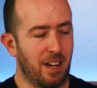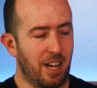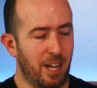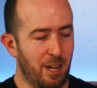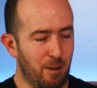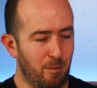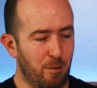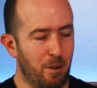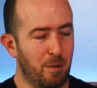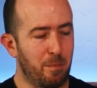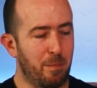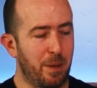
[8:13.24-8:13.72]
I
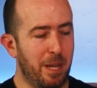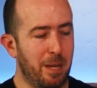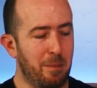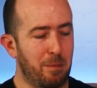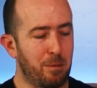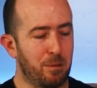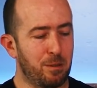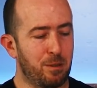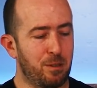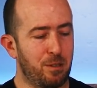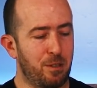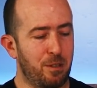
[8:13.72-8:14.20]
don't want
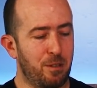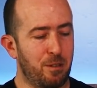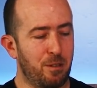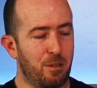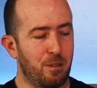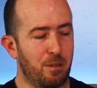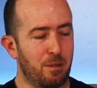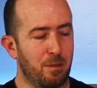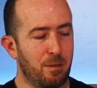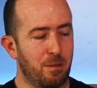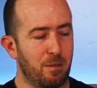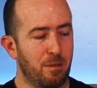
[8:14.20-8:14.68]
people
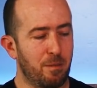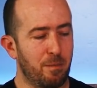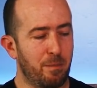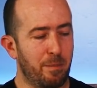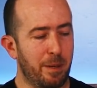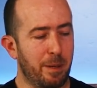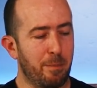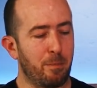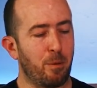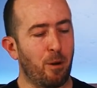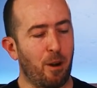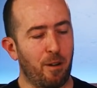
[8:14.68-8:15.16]
to
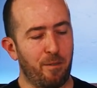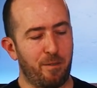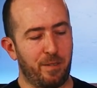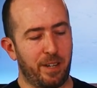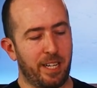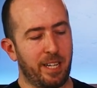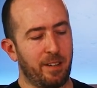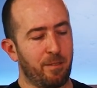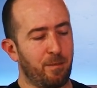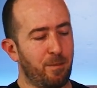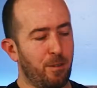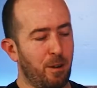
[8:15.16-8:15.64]
be
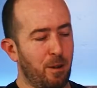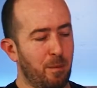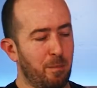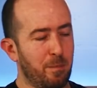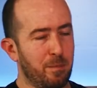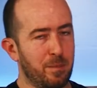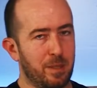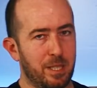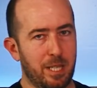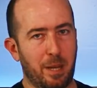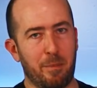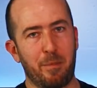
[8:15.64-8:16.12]
profiting
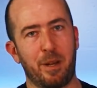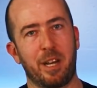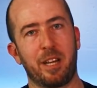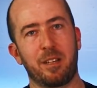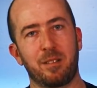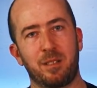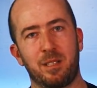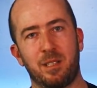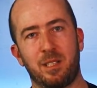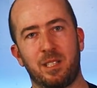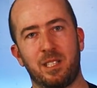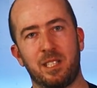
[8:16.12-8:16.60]
from someone
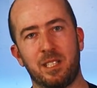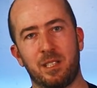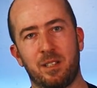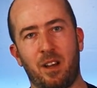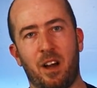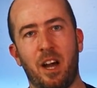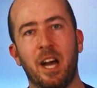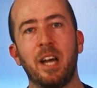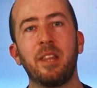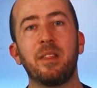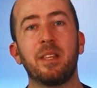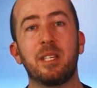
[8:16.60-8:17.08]
else's
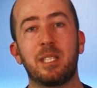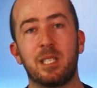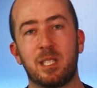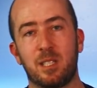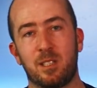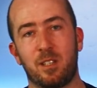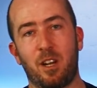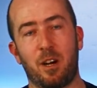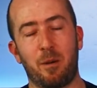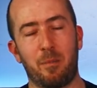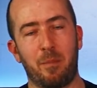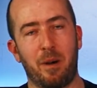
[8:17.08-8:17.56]
design. This
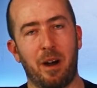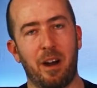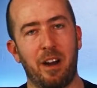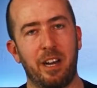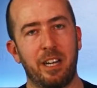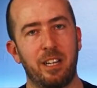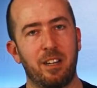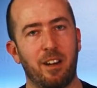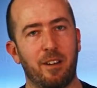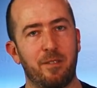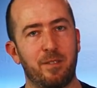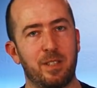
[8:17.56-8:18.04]
is not
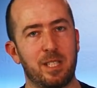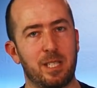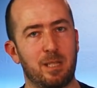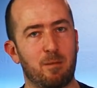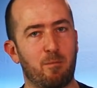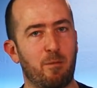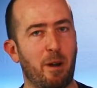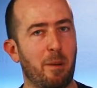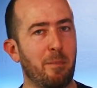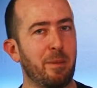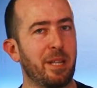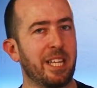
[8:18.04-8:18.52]
mine. I've
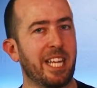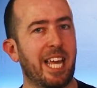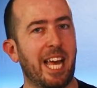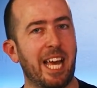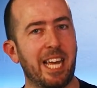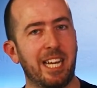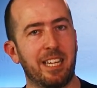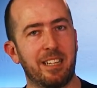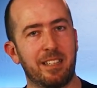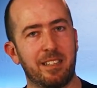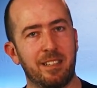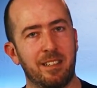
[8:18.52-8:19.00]
just
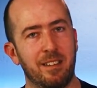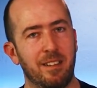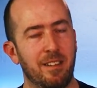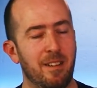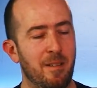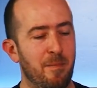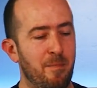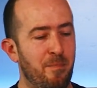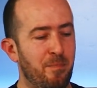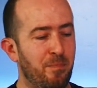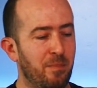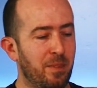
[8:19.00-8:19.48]
replicated
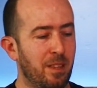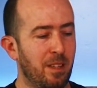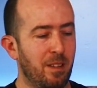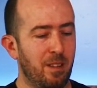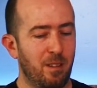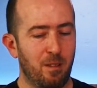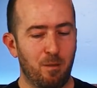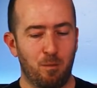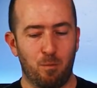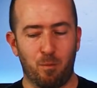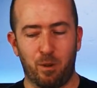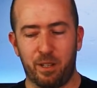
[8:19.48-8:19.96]

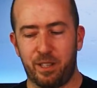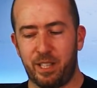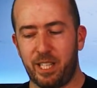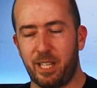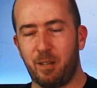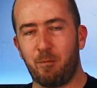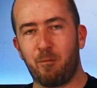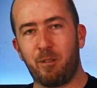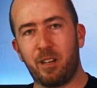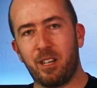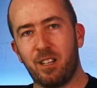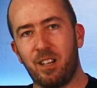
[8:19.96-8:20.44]
what
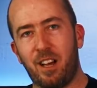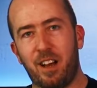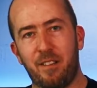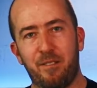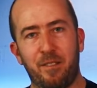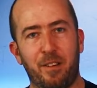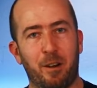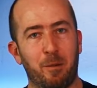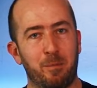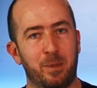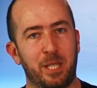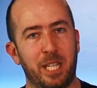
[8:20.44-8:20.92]
the real
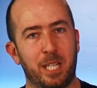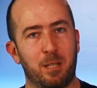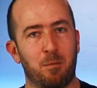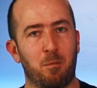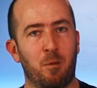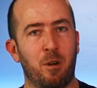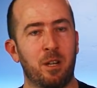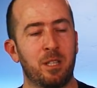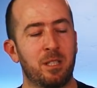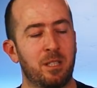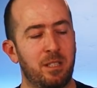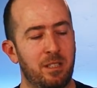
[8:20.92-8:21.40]
life object
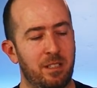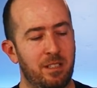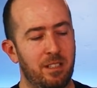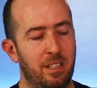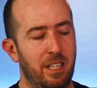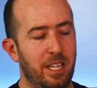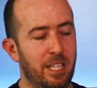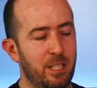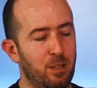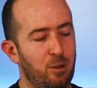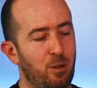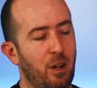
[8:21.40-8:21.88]
was
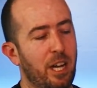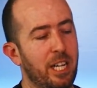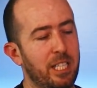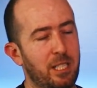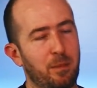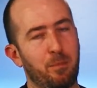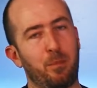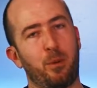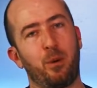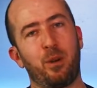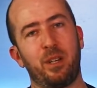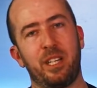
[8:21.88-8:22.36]
and tried
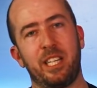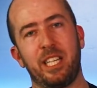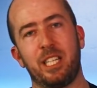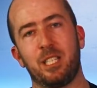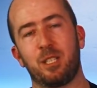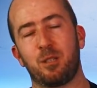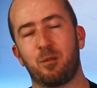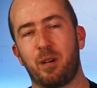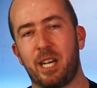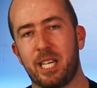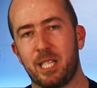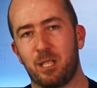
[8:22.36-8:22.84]
to put it
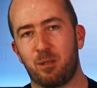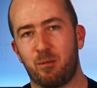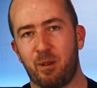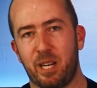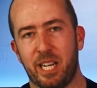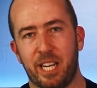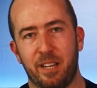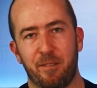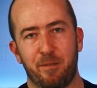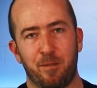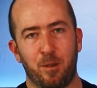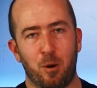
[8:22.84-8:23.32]
into a
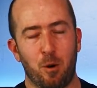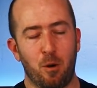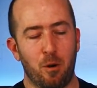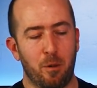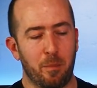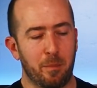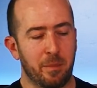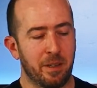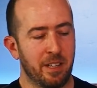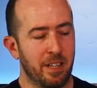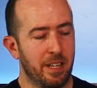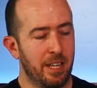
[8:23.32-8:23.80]
3D
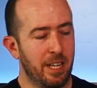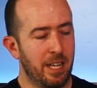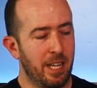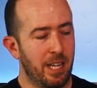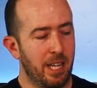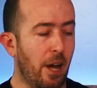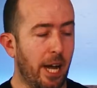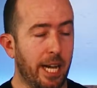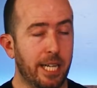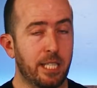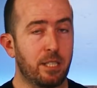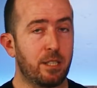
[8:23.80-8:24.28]
form.
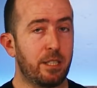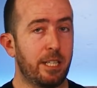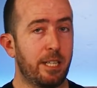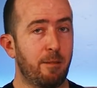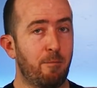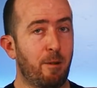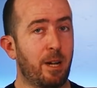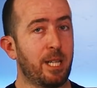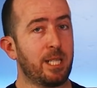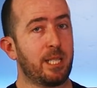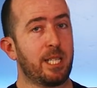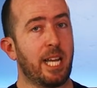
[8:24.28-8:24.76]
I
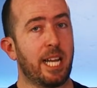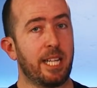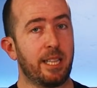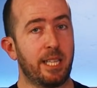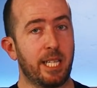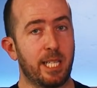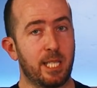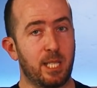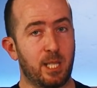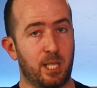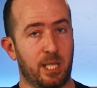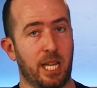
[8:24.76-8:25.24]
actually once had
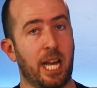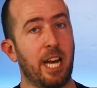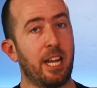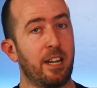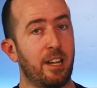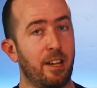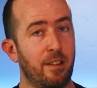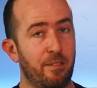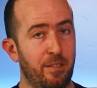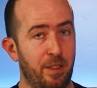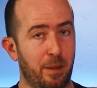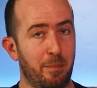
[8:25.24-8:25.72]
the
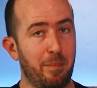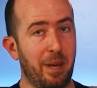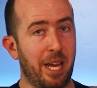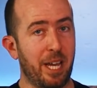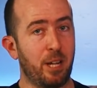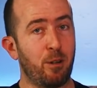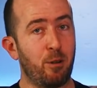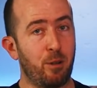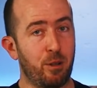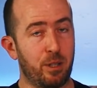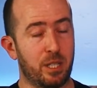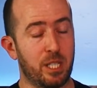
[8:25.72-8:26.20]
son of the
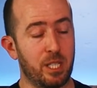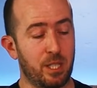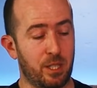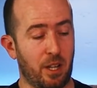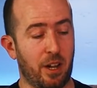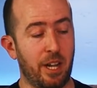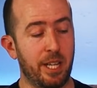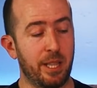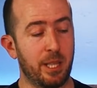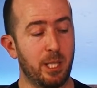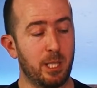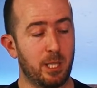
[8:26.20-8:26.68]
man who
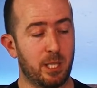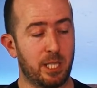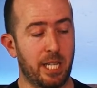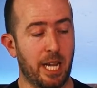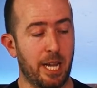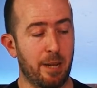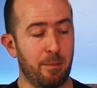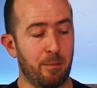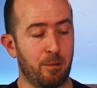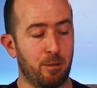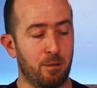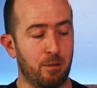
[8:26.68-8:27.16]
designed this
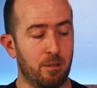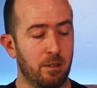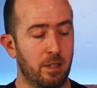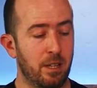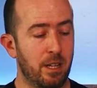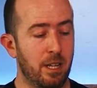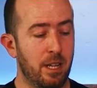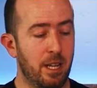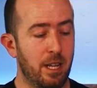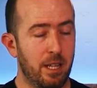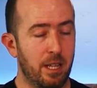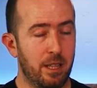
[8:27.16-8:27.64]
table.
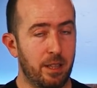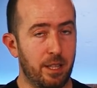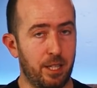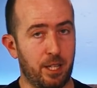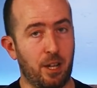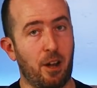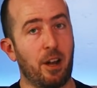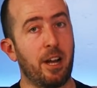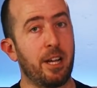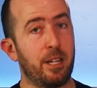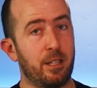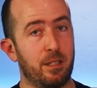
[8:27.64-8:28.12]
The
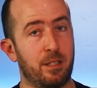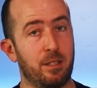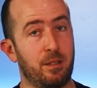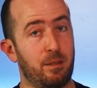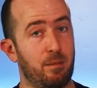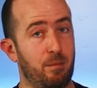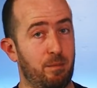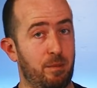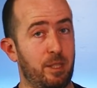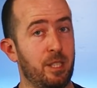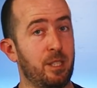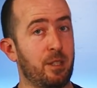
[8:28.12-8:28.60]
guy who
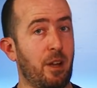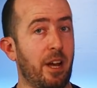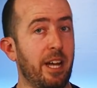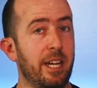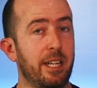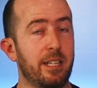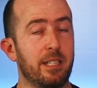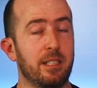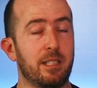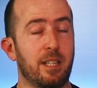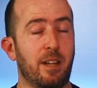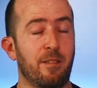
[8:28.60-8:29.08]
just
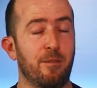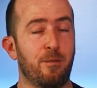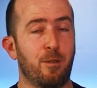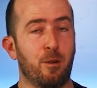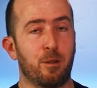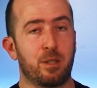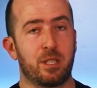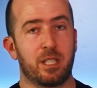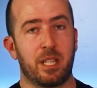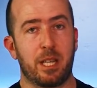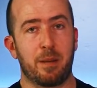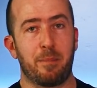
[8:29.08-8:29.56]
designed it has
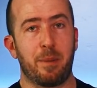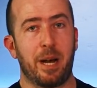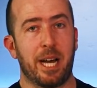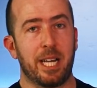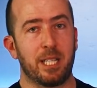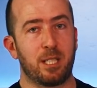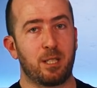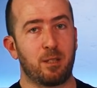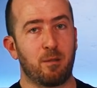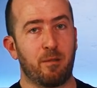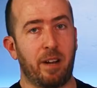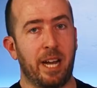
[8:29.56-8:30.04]
unfortunately
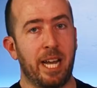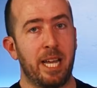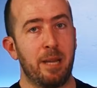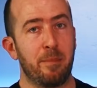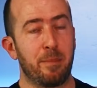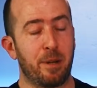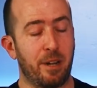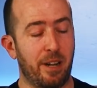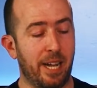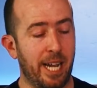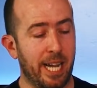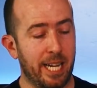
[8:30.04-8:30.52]
passed away,
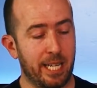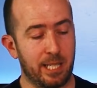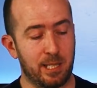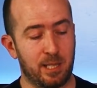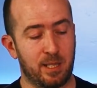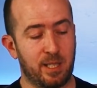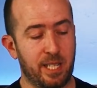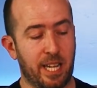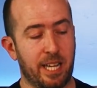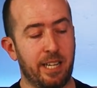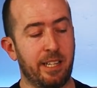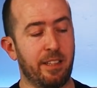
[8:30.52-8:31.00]
but I had
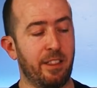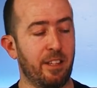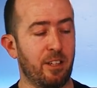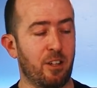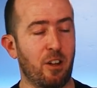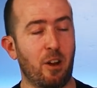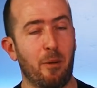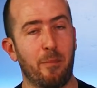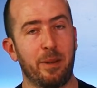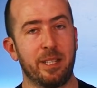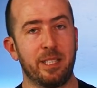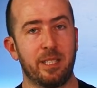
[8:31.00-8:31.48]
his son in the
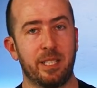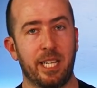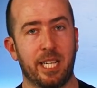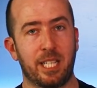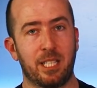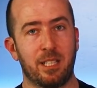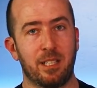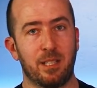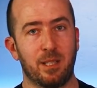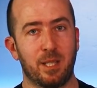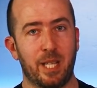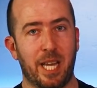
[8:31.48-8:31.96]
comments
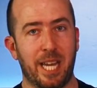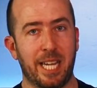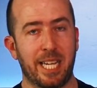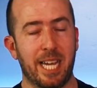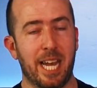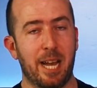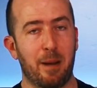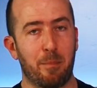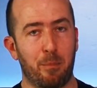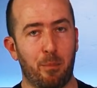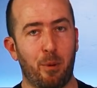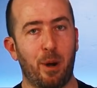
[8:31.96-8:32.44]
section saying
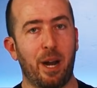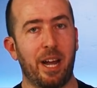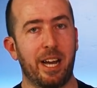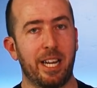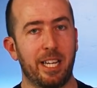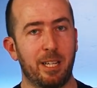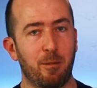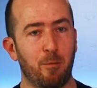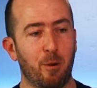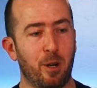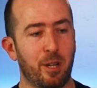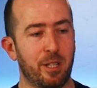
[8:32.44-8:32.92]
how
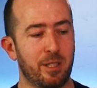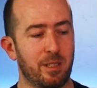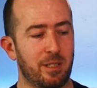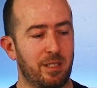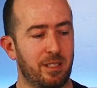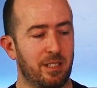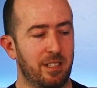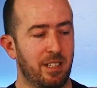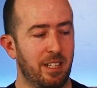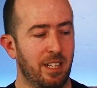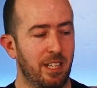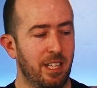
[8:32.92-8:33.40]
proud he
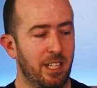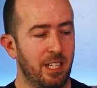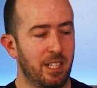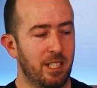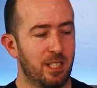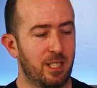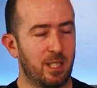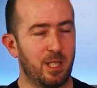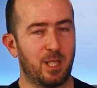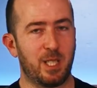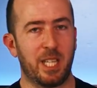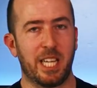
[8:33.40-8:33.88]
was
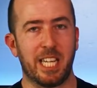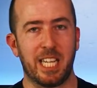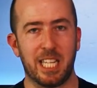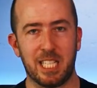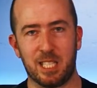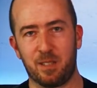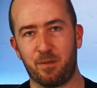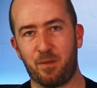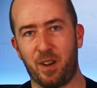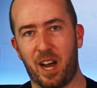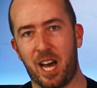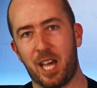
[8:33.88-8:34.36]
to see
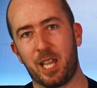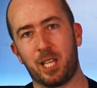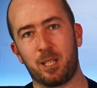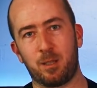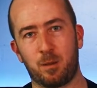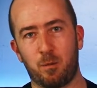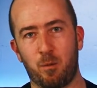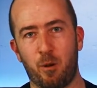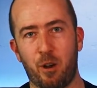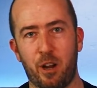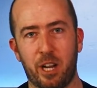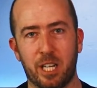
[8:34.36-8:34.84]
his
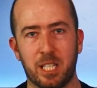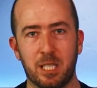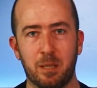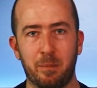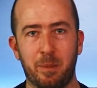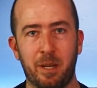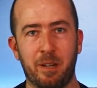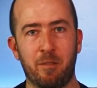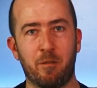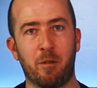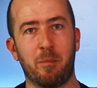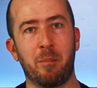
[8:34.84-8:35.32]
father's work to
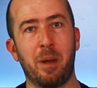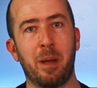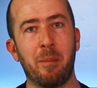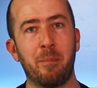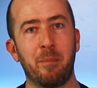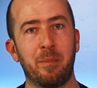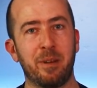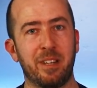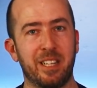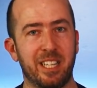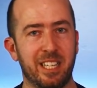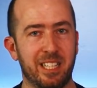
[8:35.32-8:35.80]
be
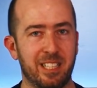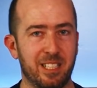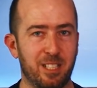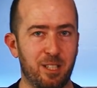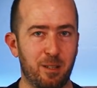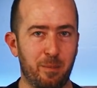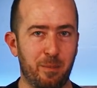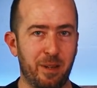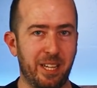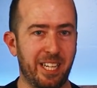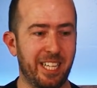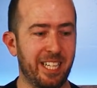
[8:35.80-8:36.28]
remembered and
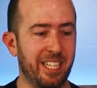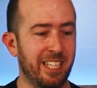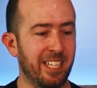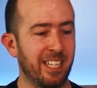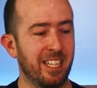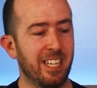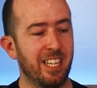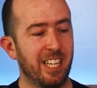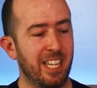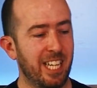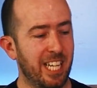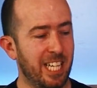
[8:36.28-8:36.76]
to be
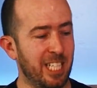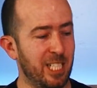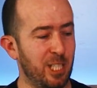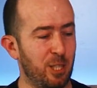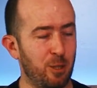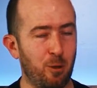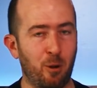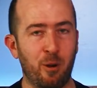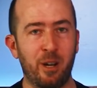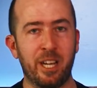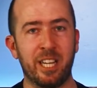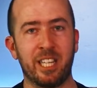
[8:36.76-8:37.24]

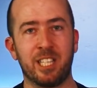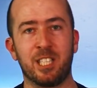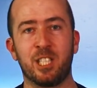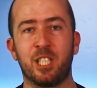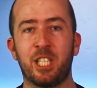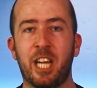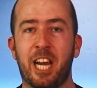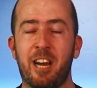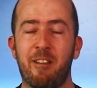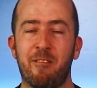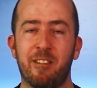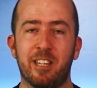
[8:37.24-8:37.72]
enjoyed and
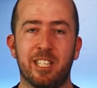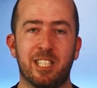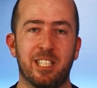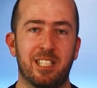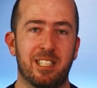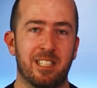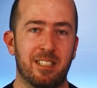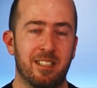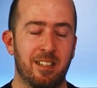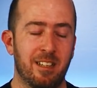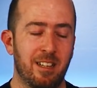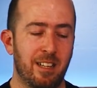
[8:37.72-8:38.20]

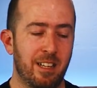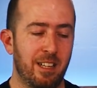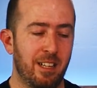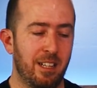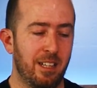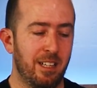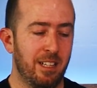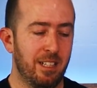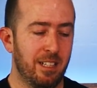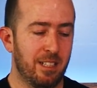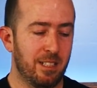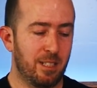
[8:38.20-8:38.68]
cherished.
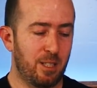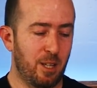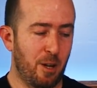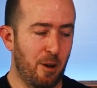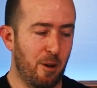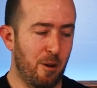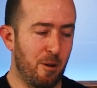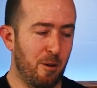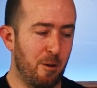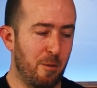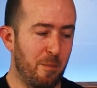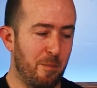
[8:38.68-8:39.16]

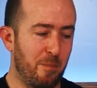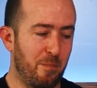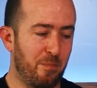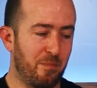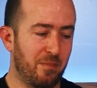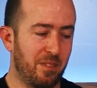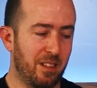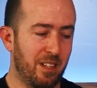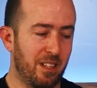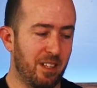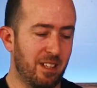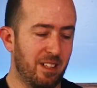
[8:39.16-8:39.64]
So
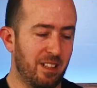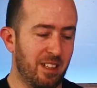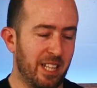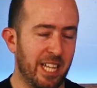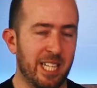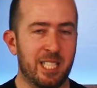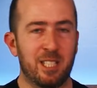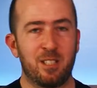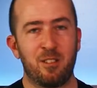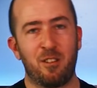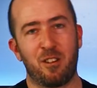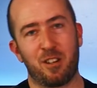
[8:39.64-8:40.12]

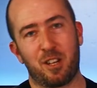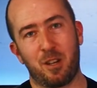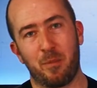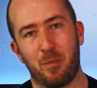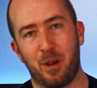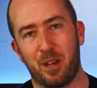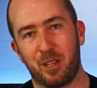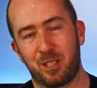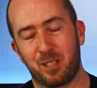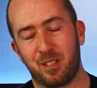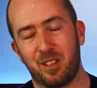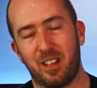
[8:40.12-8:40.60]
let's not
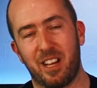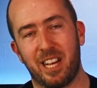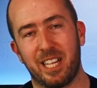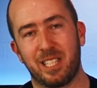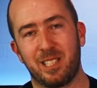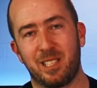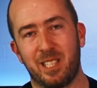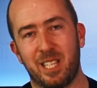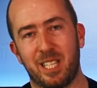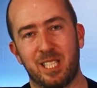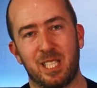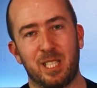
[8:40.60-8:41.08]

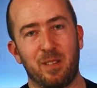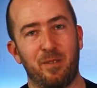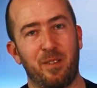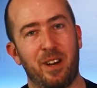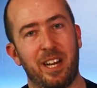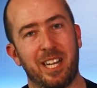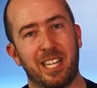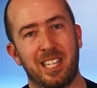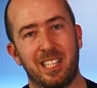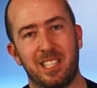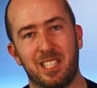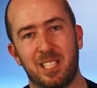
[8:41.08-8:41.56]
commercialize this, if
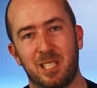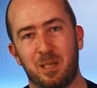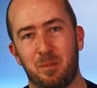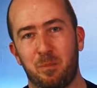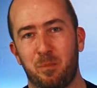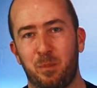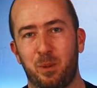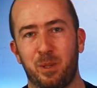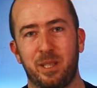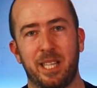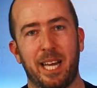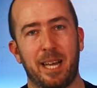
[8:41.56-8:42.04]
I can
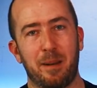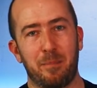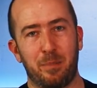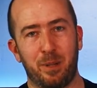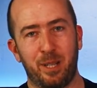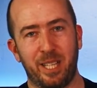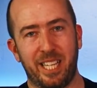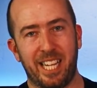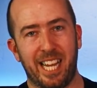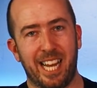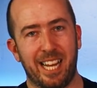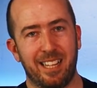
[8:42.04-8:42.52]
just put that
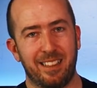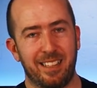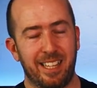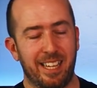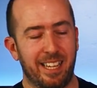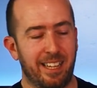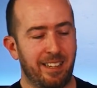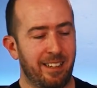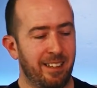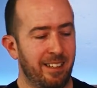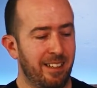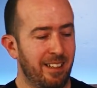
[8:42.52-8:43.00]
plea out
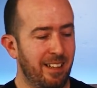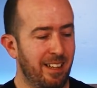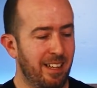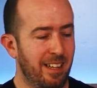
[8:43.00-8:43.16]
there.